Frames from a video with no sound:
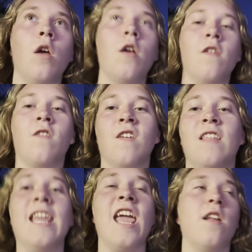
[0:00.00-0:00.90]

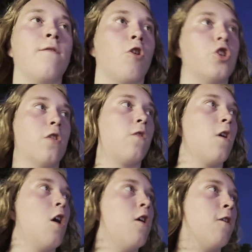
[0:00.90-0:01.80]
68 inversions.
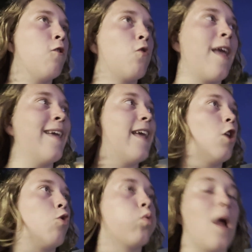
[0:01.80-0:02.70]
This was an
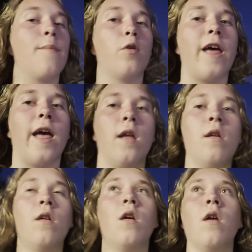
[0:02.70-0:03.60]
incredible day,
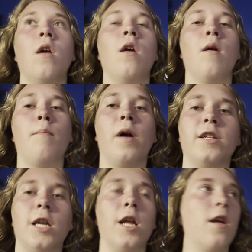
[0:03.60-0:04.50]

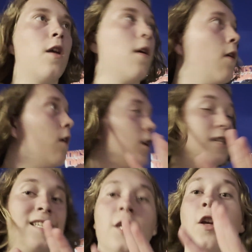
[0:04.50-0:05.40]
but
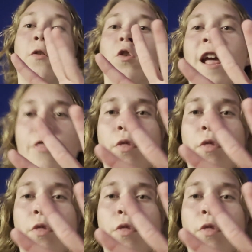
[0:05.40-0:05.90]
coaster trip